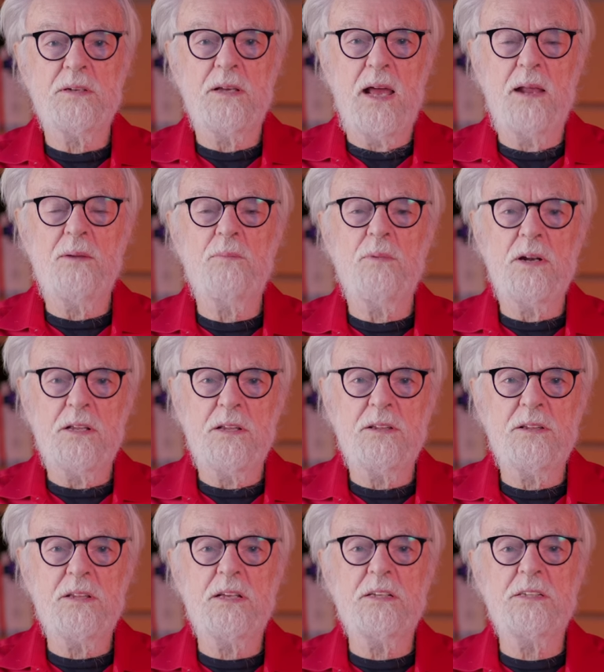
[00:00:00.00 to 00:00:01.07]
And one of the
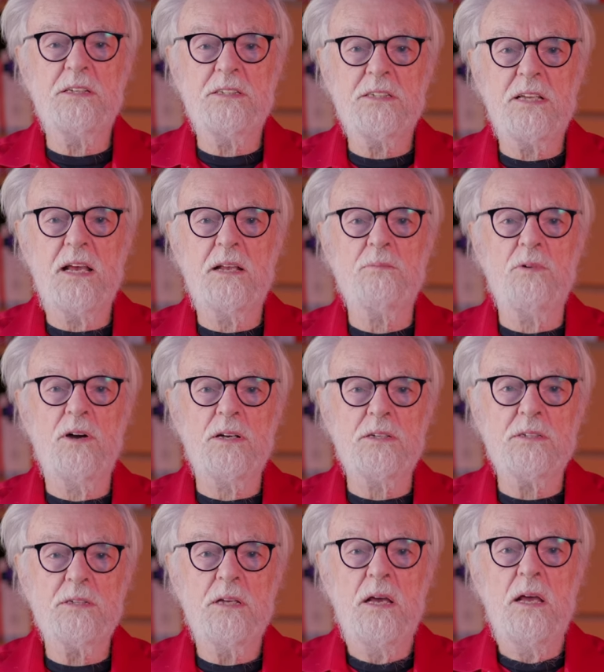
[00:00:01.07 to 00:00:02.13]
things he said
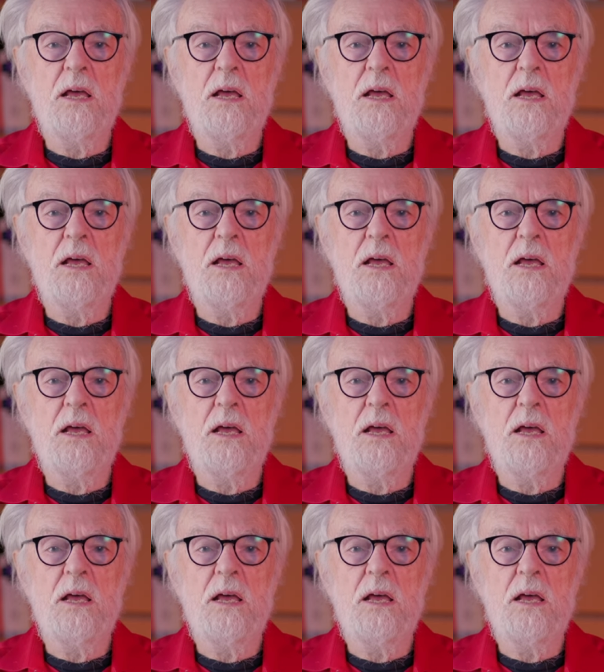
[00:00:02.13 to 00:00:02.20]
was,